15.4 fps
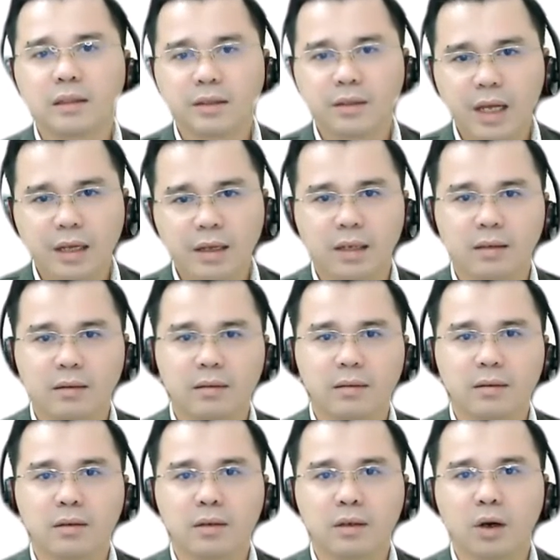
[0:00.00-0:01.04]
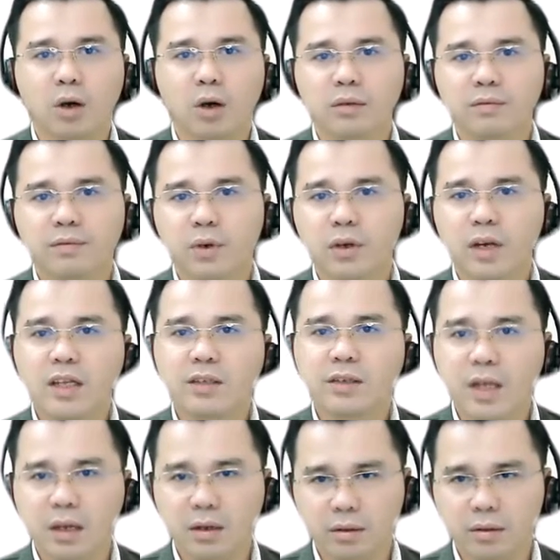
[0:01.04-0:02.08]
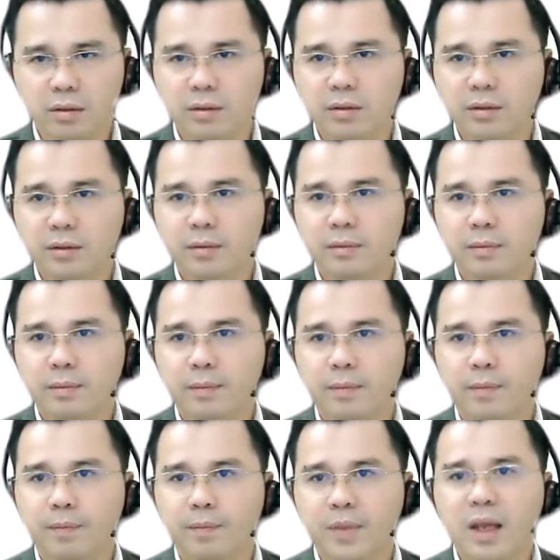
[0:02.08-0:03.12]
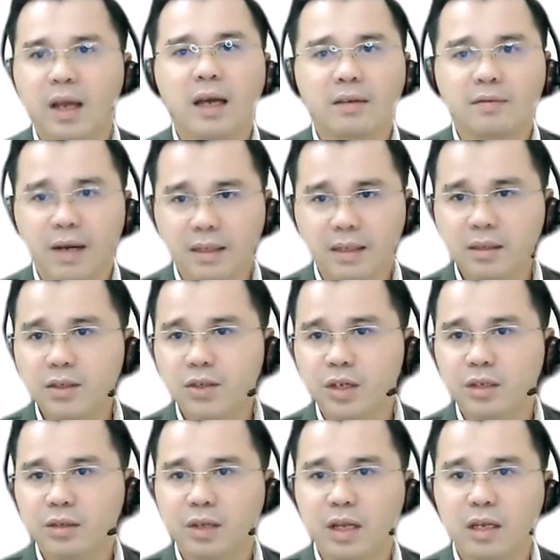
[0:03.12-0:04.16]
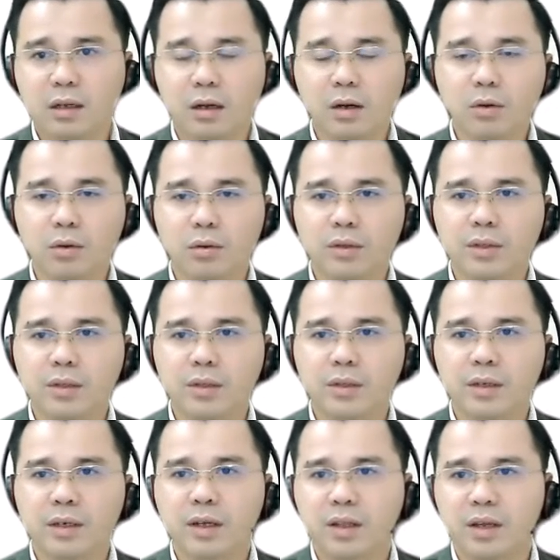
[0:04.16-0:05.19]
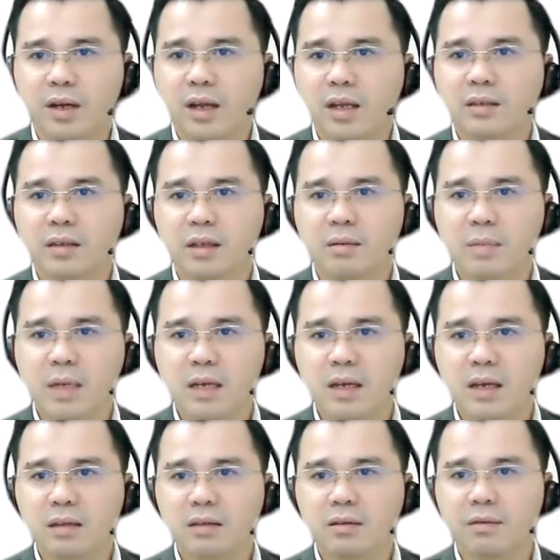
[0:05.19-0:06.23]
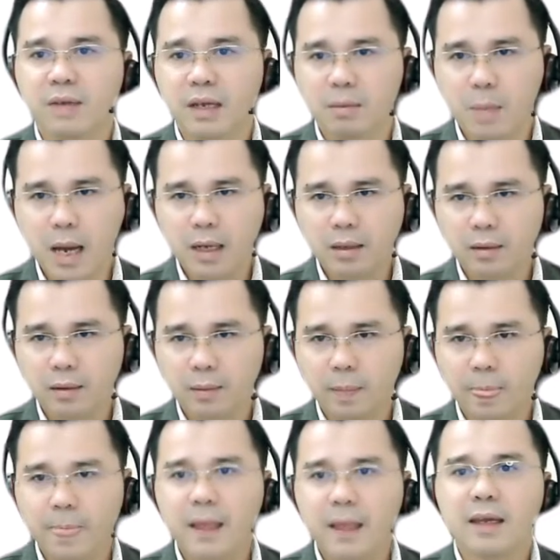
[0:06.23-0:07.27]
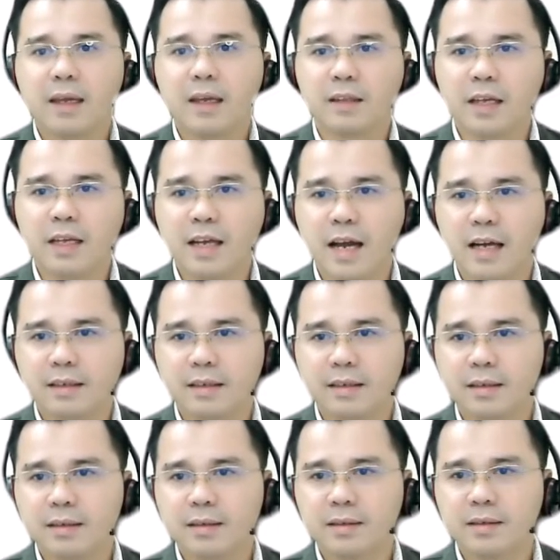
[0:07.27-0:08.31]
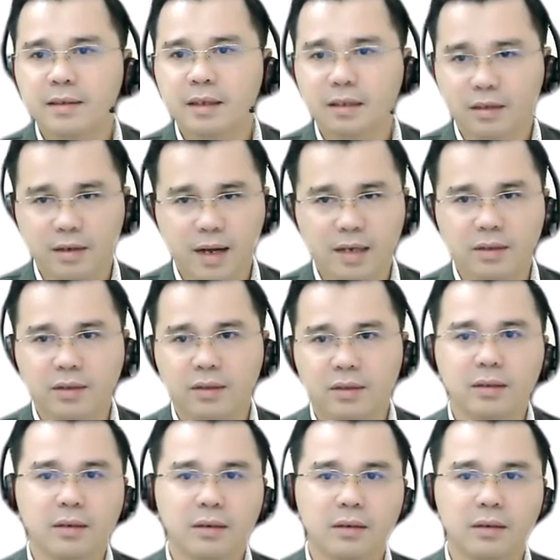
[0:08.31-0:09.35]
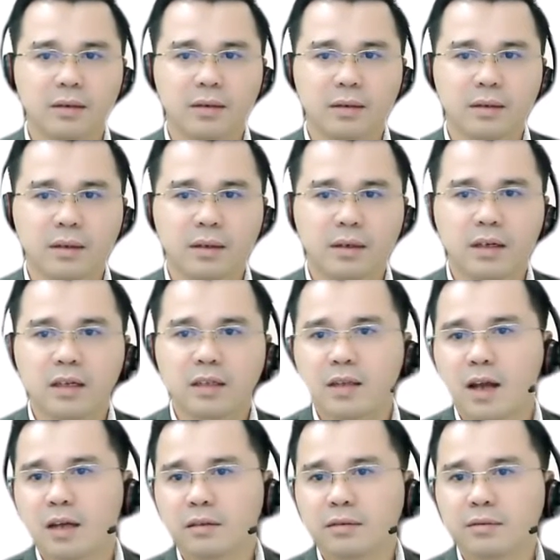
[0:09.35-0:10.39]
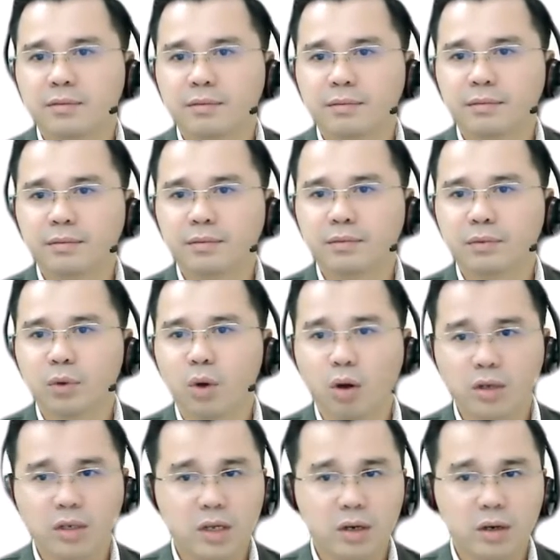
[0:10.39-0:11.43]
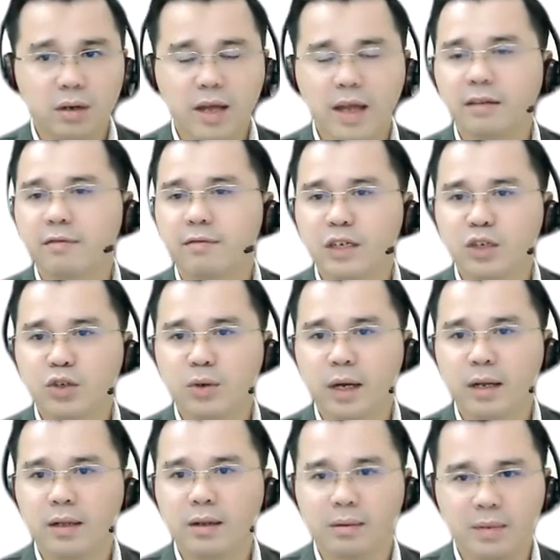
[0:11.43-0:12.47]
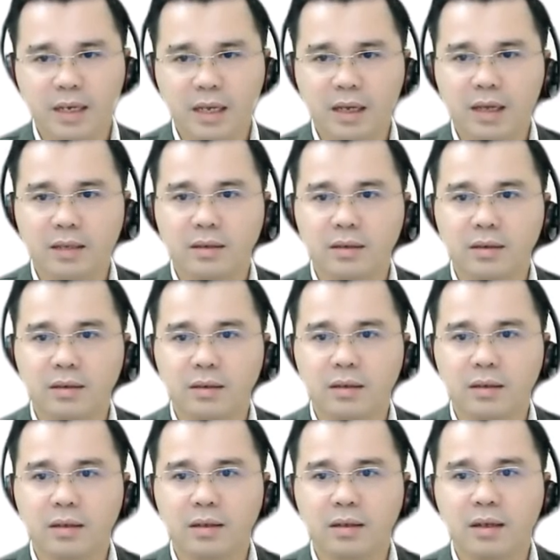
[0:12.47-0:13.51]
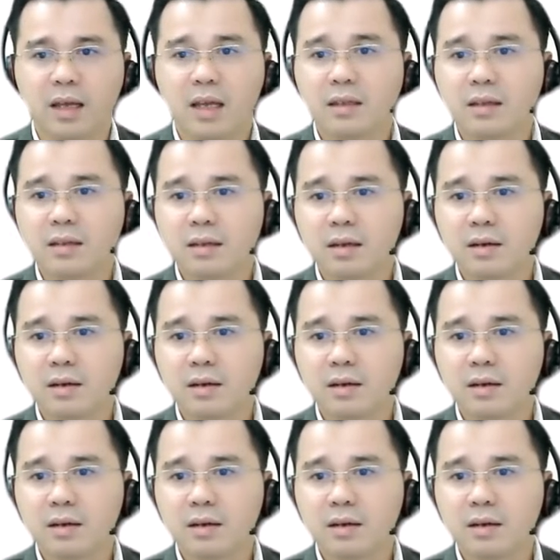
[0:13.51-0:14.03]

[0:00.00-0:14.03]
Second, on fully synchronous. Advantages include there is immediate feedback, it enhances interaction, it has audio and visual communication, it